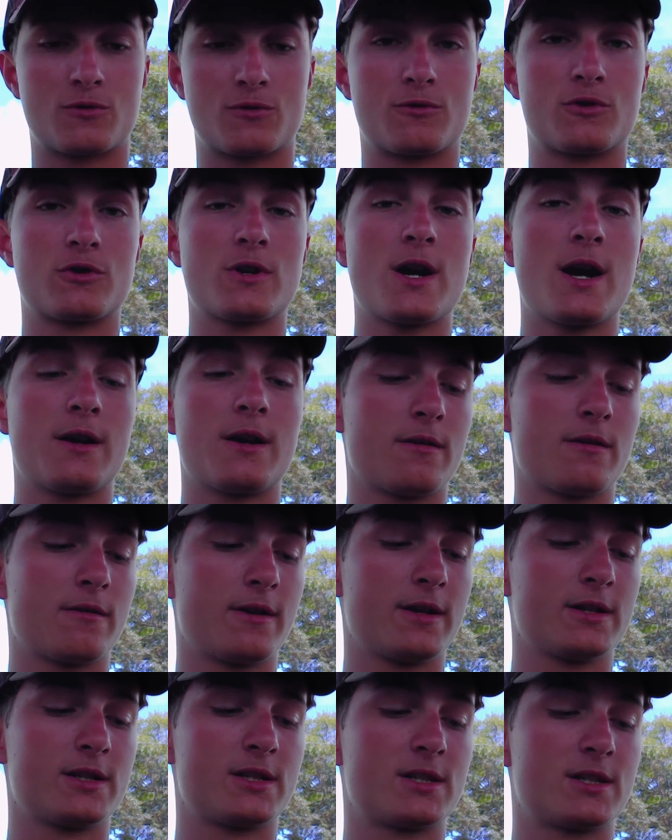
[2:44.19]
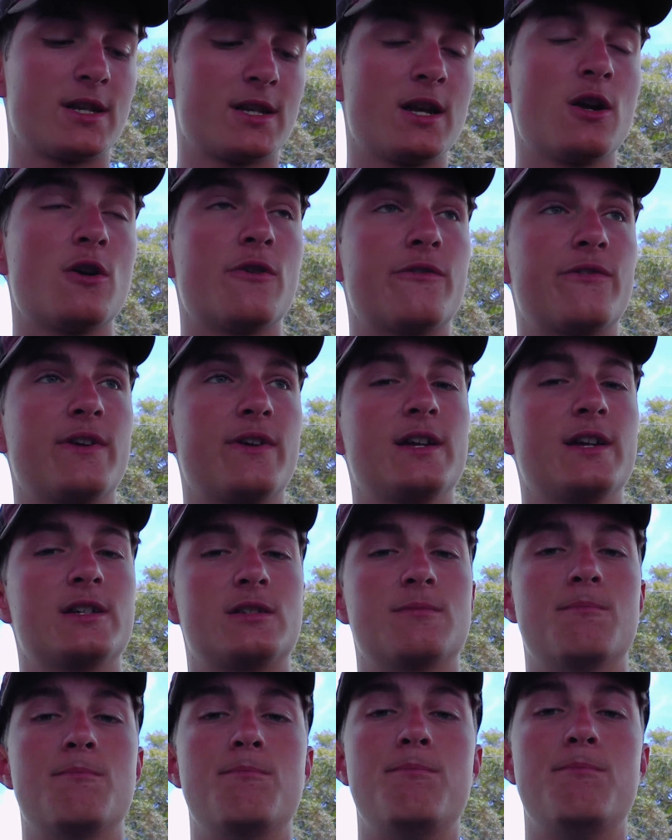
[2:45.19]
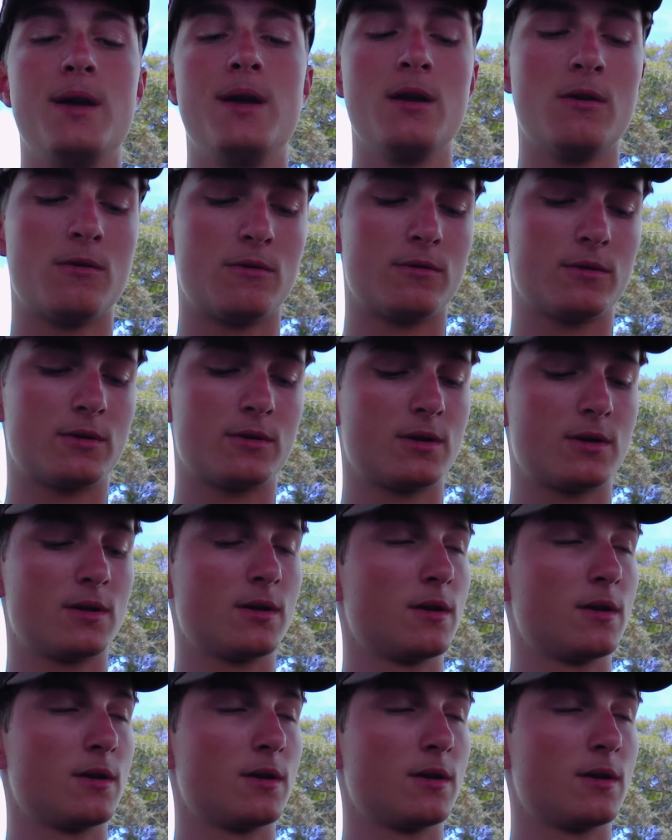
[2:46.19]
tractor itself is built